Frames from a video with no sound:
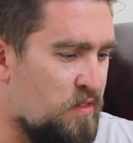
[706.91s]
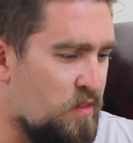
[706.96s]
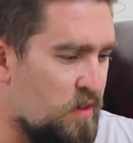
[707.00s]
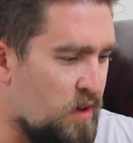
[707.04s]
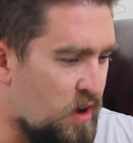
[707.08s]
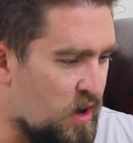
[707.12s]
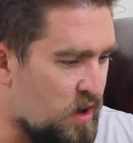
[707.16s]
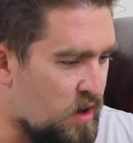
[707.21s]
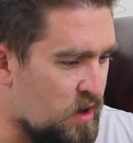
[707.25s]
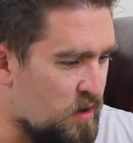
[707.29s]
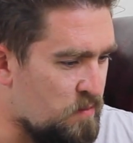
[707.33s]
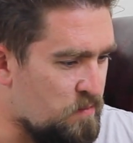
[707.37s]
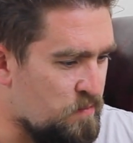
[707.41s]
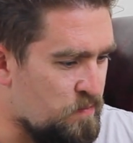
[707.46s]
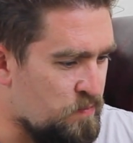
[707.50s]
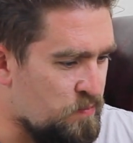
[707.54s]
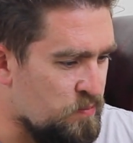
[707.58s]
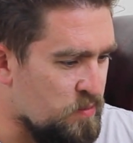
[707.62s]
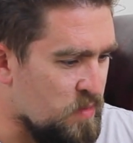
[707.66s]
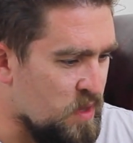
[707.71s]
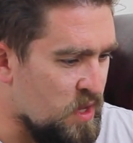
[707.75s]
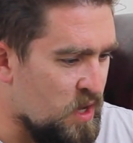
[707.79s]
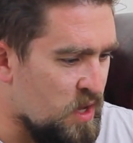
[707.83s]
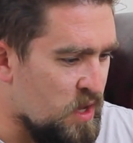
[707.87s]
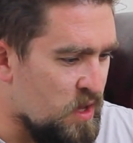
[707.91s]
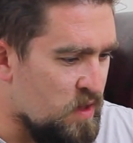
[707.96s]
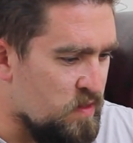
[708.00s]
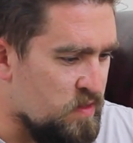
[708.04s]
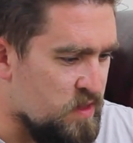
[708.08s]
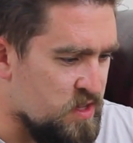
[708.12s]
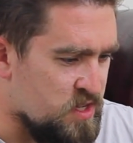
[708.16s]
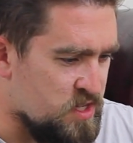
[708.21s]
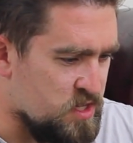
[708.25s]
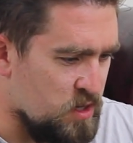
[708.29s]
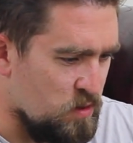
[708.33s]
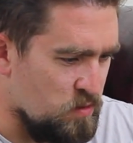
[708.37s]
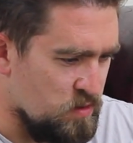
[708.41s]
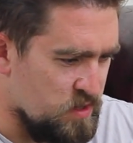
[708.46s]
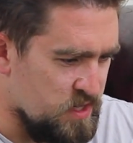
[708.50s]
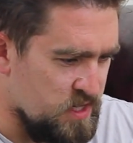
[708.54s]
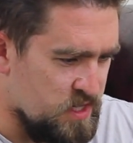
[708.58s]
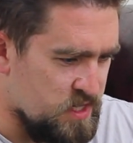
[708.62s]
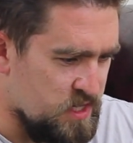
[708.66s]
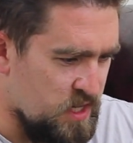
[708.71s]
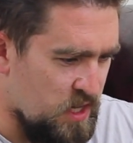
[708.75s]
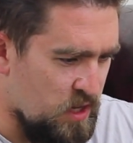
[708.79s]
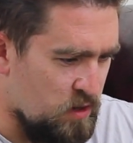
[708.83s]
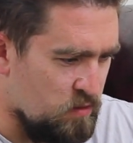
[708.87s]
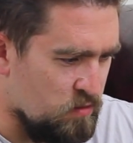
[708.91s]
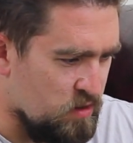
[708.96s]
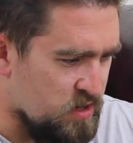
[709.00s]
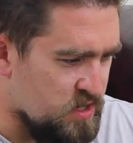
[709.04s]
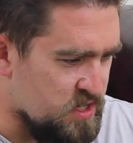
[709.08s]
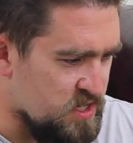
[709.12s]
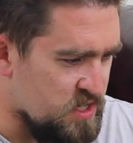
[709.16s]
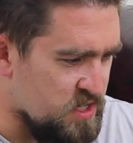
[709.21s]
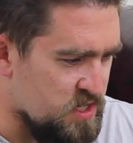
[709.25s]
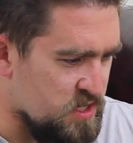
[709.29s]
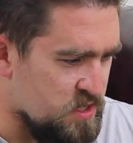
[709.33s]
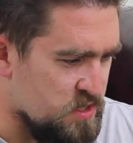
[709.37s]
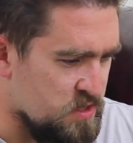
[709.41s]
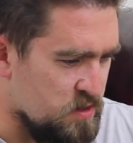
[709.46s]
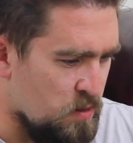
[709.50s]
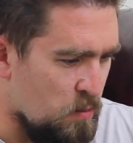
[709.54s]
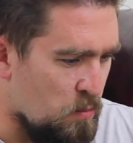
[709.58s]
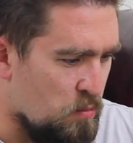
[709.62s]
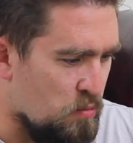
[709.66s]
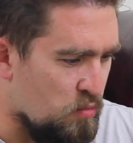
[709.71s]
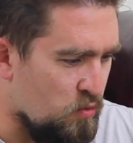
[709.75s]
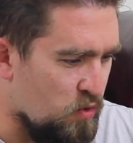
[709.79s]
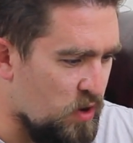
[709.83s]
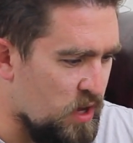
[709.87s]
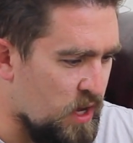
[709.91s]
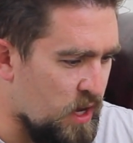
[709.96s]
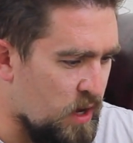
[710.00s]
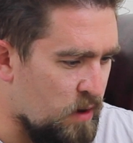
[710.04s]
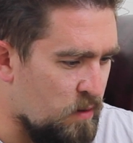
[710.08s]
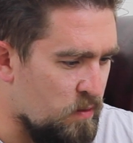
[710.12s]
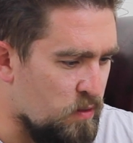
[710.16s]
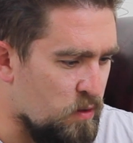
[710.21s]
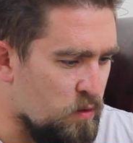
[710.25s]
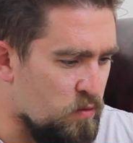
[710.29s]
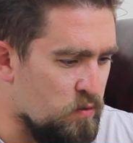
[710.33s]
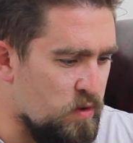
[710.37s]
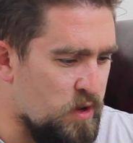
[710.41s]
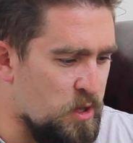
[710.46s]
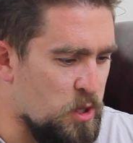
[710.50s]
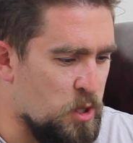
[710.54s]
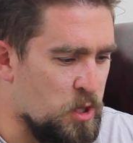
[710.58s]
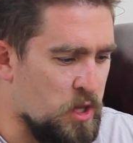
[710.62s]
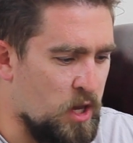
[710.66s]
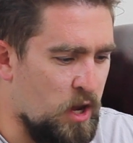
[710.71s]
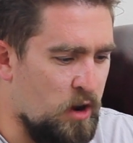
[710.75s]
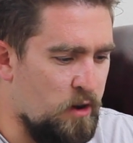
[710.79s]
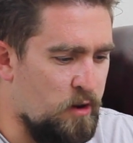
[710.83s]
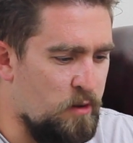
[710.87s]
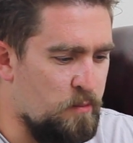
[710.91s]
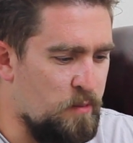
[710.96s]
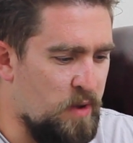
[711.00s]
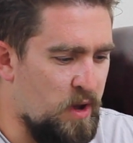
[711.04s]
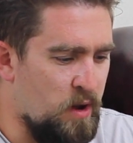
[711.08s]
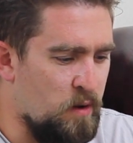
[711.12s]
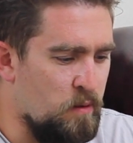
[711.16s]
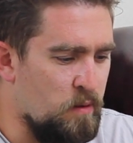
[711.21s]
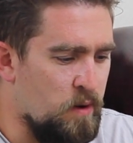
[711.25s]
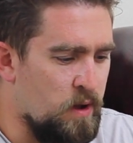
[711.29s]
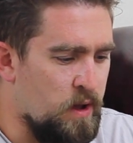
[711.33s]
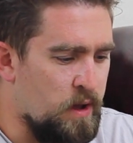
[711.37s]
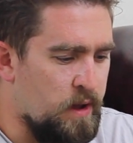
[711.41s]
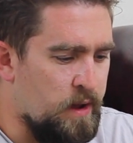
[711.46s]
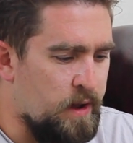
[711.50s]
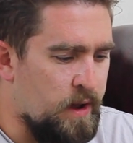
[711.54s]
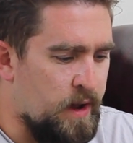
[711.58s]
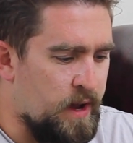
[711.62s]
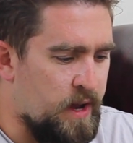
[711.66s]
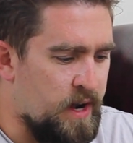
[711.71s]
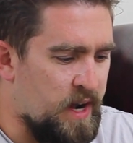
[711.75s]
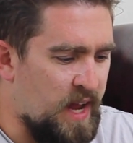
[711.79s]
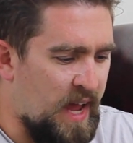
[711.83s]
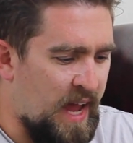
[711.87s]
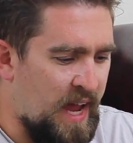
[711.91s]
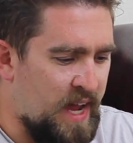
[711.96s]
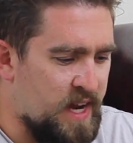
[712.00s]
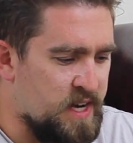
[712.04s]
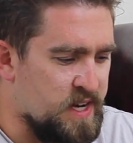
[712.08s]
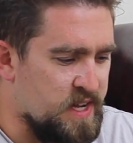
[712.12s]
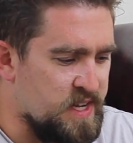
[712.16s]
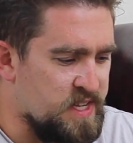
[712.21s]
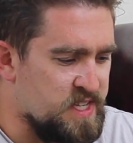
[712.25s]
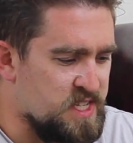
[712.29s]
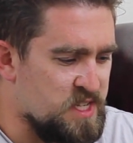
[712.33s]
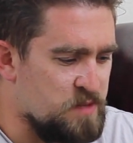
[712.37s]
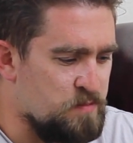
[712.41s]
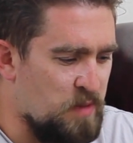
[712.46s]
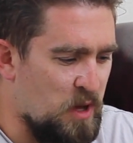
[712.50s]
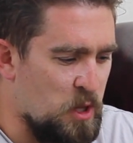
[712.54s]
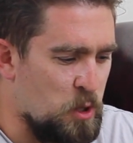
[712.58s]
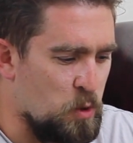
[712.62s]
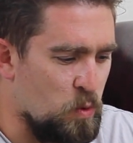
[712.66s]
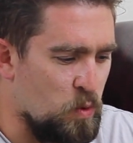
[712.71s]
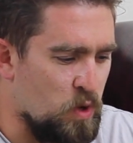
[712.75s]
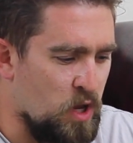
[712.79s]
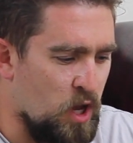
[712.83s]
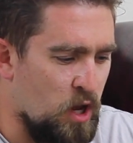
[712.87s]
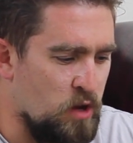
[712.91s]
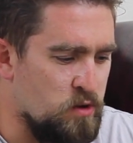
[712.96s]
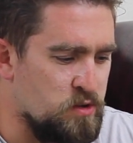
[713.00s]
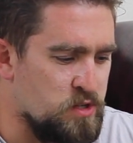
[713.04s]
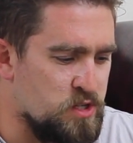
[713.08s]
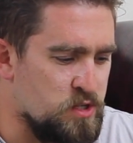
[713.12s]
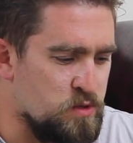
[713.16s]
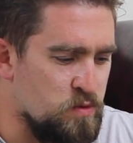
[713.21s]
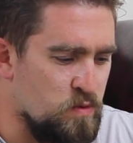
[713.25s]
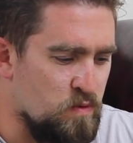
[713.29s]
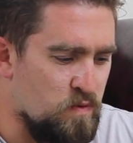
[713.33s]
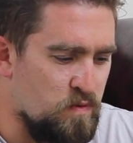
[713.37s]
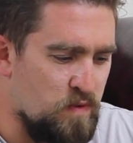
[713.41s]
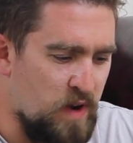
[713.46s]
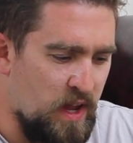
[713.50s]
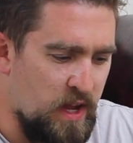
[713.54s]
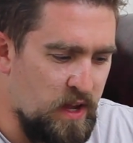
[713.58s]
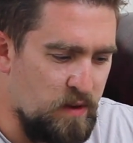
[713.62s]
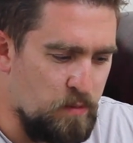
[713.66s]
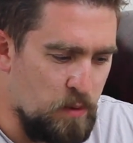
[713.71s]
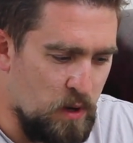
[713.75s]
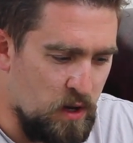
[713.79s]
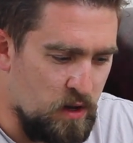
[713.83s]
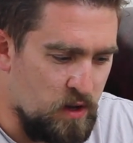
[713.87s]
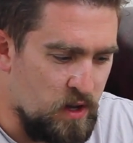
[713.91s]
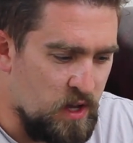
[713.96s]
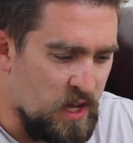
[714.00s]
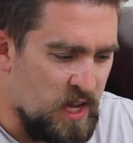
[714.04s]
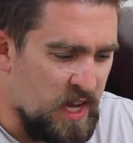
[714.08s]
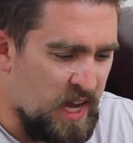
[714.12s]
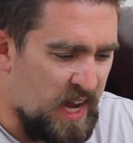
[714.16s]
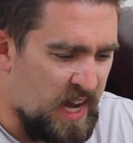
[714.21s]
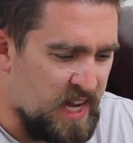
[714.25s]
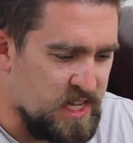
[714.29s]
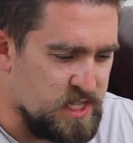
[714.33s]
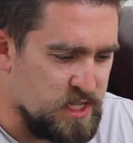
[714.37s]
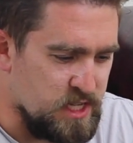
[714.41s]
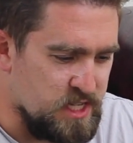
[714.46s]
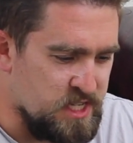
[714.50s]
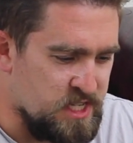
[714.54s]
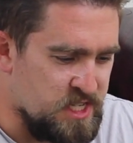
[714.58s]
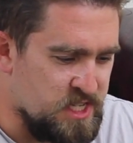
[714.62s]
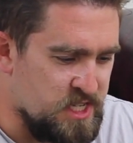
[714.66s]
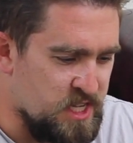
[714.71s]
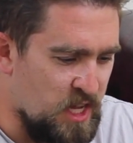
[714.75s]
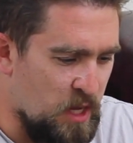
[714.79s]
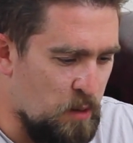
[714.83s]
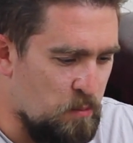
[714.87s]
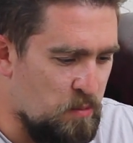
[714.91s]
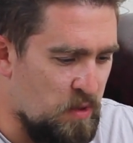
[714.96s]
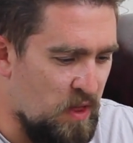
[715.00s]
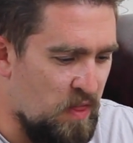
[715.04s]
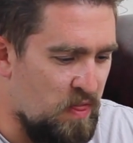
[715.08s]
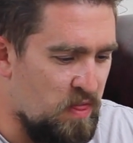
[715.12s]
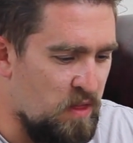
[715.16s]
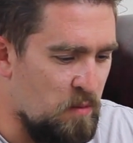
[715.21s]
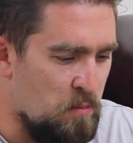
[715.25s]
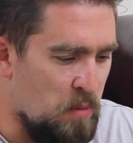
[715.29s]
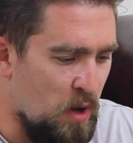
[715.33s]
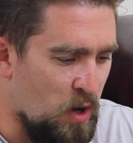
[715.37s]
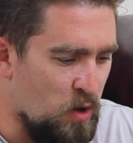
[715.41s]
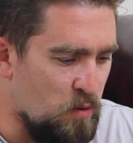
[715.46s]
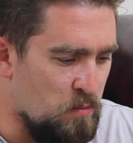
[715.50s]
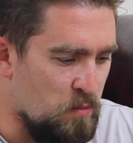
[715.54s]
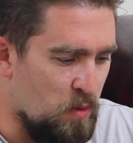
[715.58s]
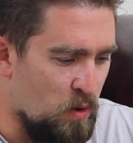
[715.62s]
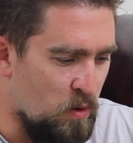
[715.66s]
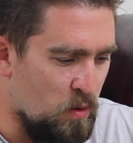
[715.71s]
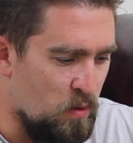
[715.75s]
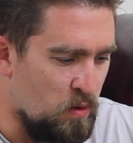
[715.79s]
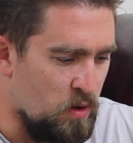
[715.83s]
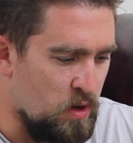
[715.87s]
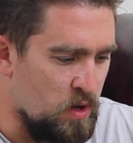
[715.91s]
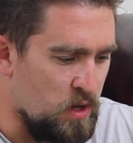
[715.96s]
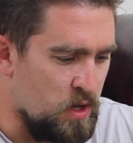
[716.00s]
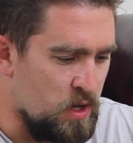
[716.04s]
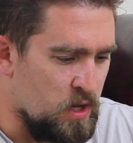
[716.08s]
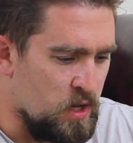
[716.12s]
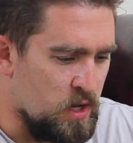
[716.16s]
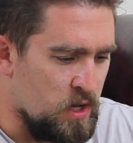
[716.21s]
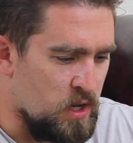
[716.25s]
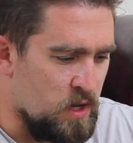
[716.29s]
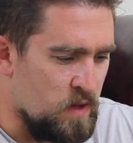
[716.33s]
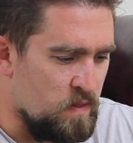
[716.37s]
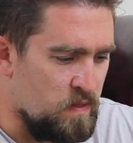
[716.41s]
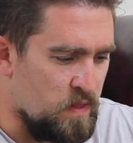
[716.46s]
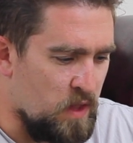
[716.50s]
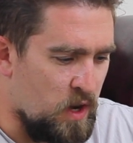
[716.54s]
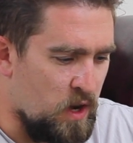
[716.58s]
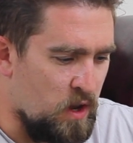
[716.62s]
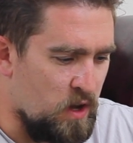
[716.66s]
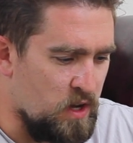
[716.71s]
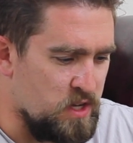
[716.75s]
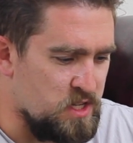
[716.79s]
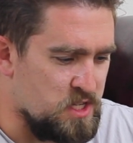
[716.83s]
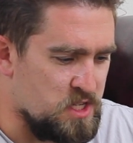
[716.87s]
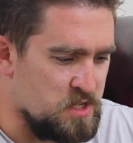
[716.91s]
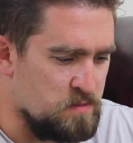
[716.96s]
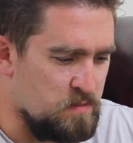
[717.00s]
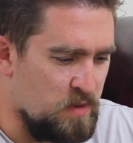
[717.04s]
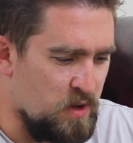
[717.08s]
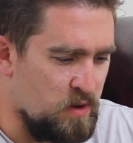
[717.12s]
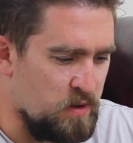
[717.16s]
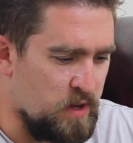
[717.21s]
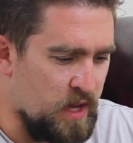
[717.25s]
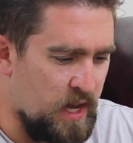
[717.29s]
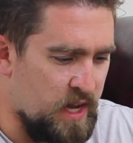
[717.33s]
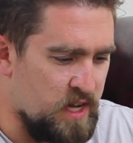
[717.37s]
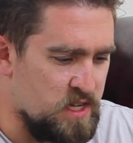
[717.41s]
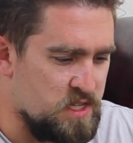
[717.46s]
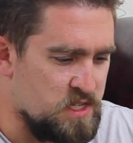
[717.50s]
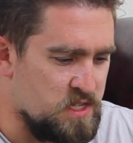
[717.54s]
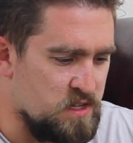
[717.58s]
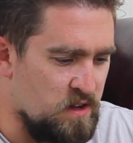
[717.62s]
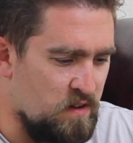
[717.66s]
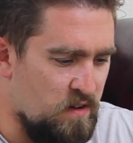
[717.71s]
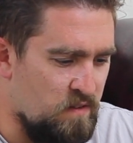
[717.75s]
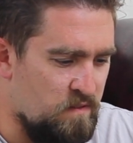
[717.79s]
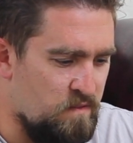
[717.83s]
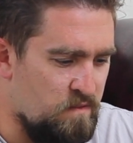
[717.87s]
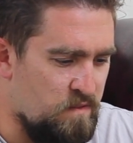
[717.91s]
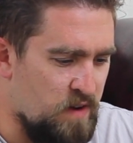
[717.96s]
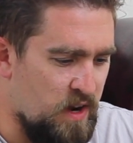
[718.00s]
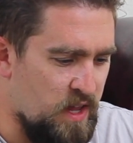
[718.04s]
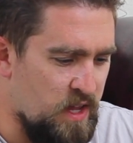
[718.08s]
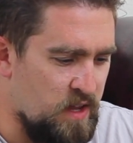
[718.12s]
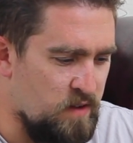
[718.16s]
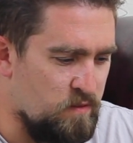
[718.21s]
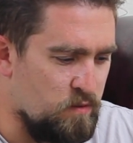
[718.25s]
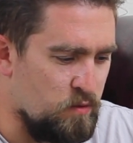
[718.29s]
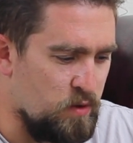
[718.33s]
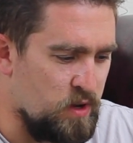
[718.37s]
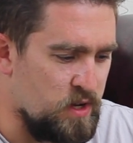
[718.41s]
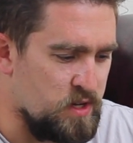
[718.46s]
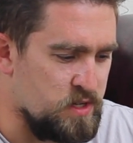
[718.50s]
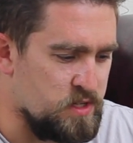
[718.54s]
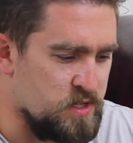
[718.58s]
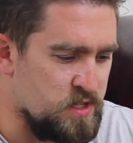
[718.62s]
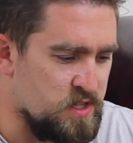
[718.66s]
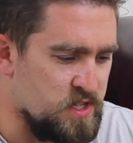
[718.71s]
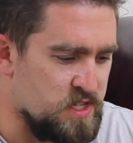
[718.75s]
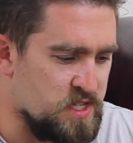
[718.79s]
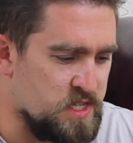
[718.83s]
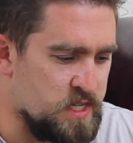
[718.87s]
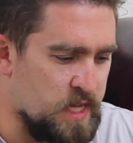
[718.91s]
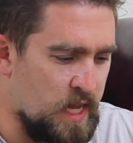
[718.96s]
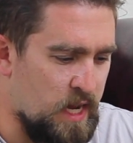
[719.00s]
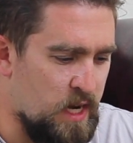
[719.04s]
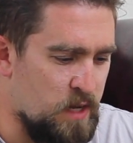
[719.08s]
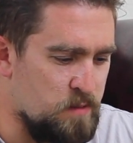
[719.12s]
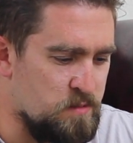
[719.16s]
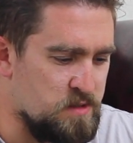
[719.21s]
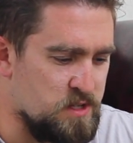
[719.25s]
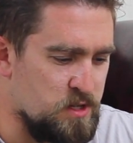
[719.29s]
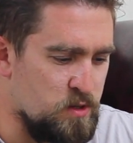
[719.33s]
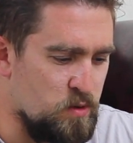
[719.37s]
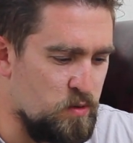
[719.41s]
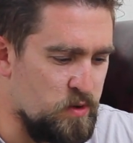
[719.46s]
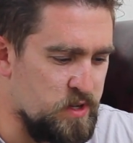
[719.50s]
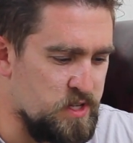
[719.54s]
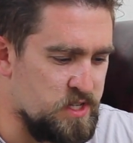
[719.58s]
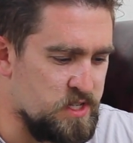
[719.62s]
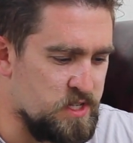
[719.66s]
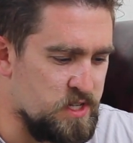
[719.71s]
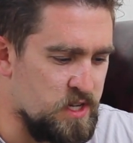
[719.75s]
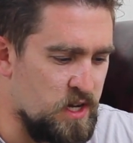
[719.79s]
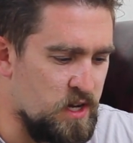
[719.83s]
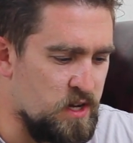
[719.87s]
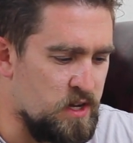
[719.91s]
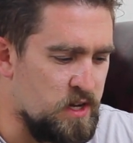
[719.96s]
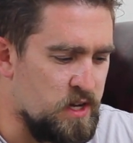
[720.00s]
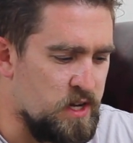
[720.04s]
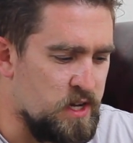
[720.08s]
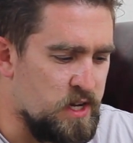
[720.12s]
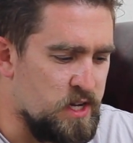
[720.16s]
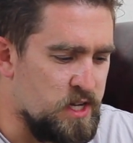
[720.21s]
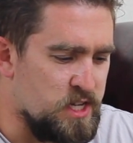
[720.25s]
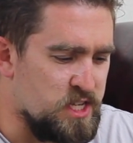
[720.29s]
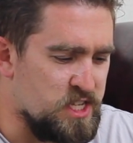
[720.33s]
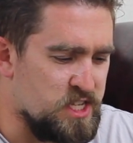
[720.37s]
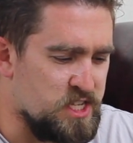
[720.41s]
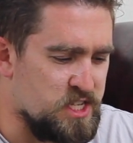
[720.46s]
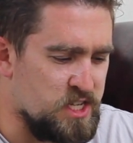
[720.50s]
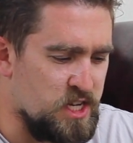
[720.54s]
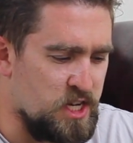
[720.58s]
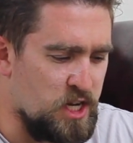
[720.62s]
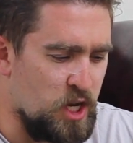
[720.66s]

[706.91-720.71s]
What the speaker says: The salty sea critters bring out the rich caramel and add a special coastal flavour as I sip the Bowmore. The light smoke adds a flavouring to the scallops and oyster, so